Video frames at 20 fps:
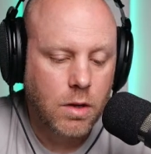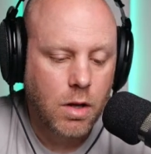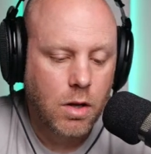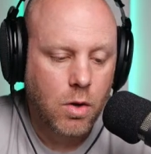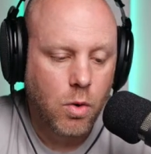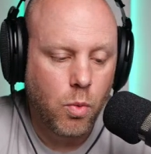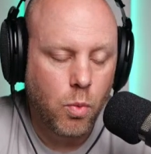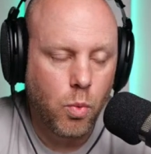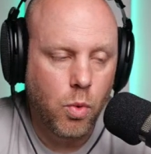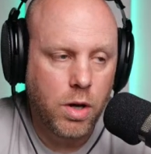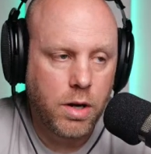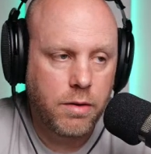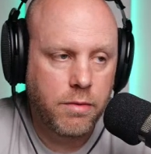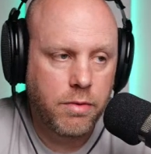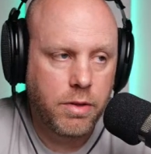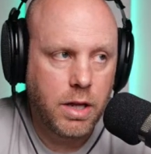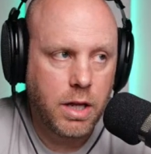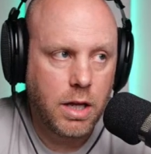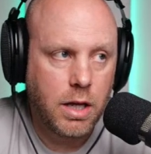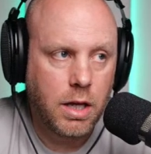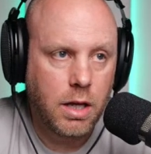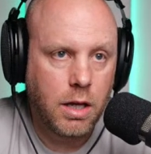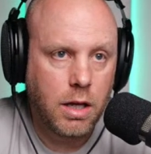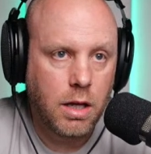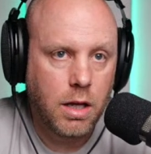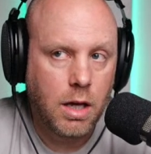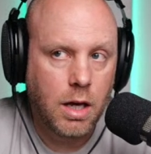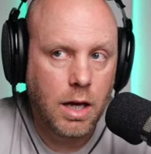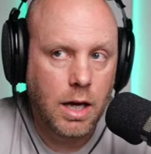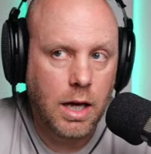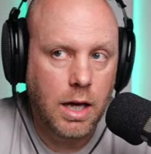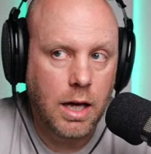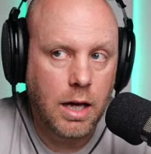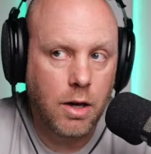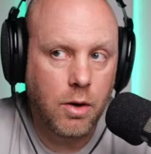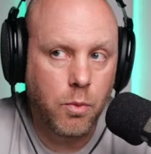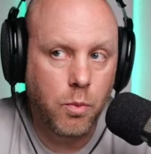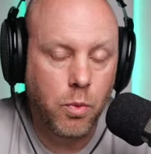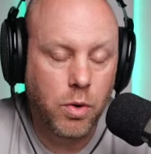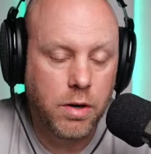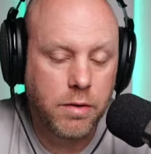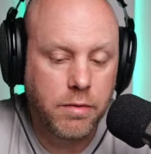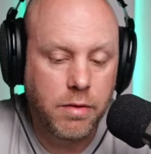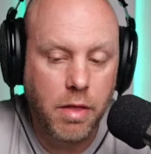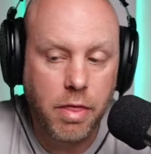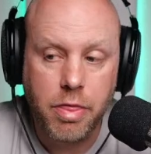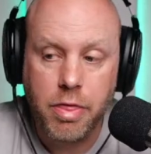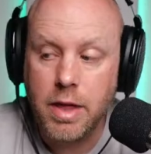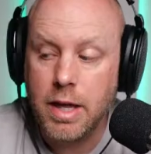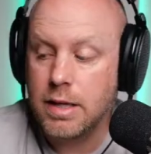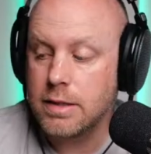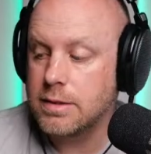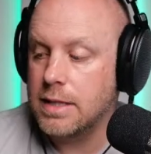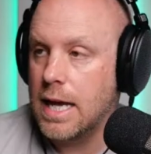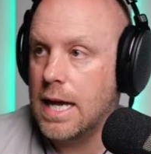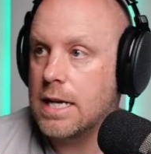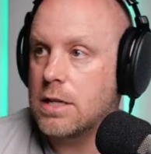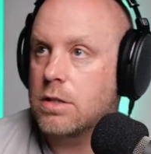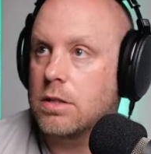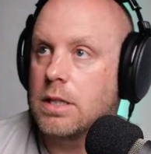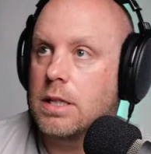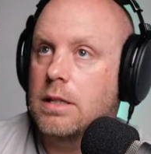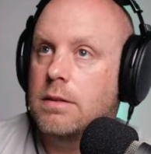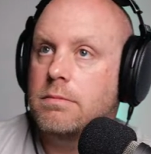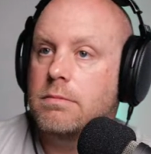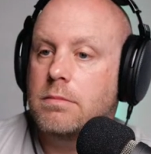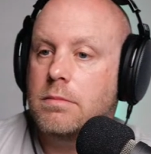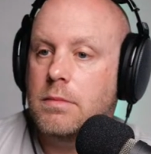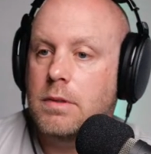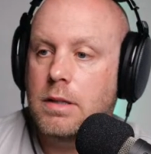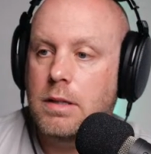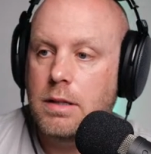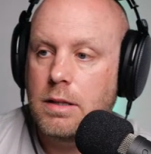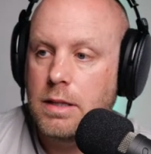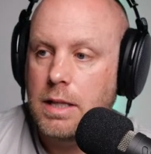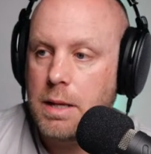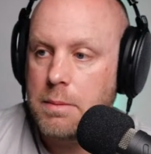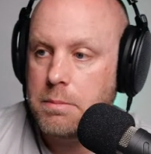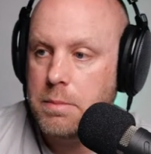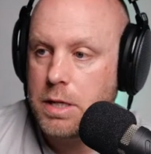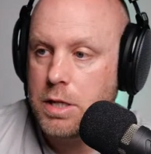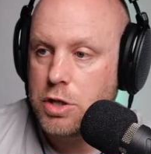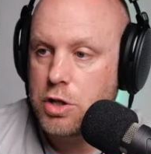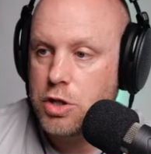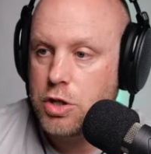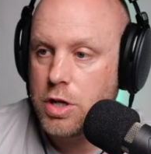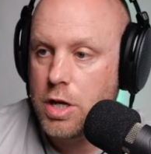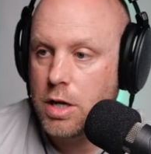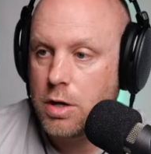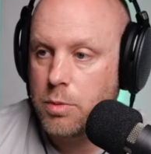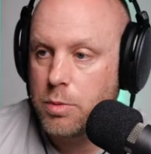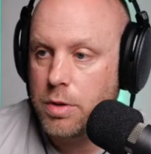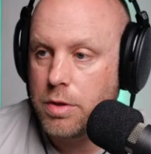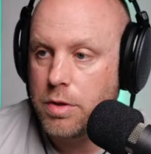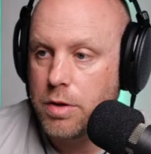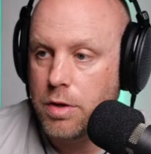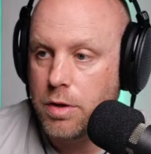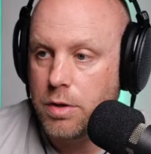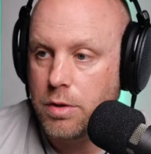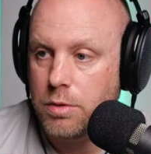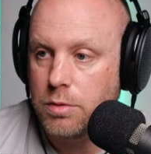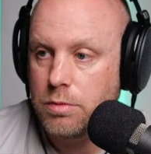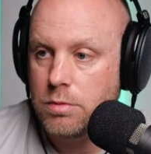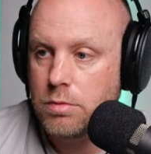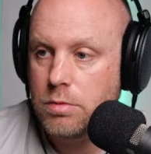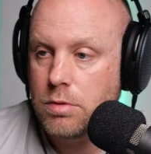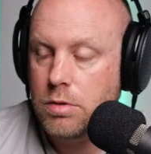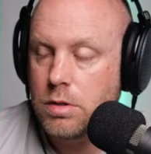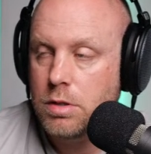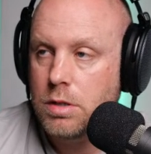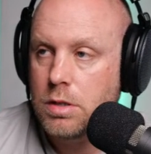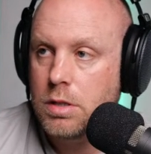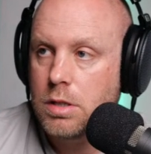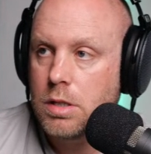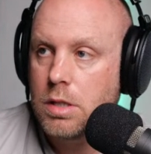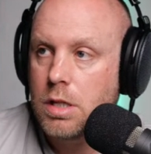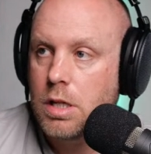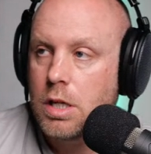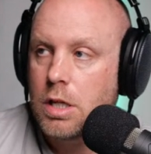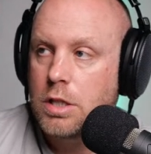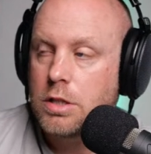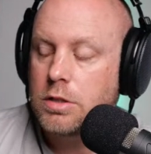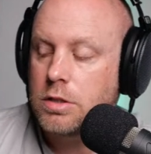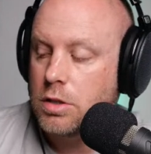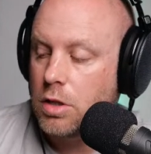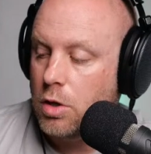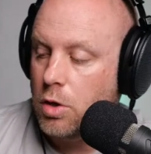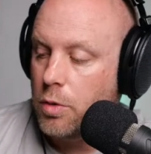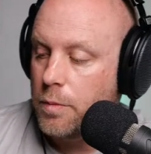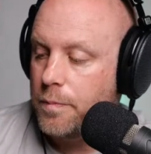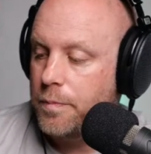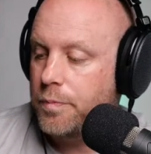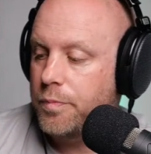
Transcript: one of the things, actually, let me share with you. So,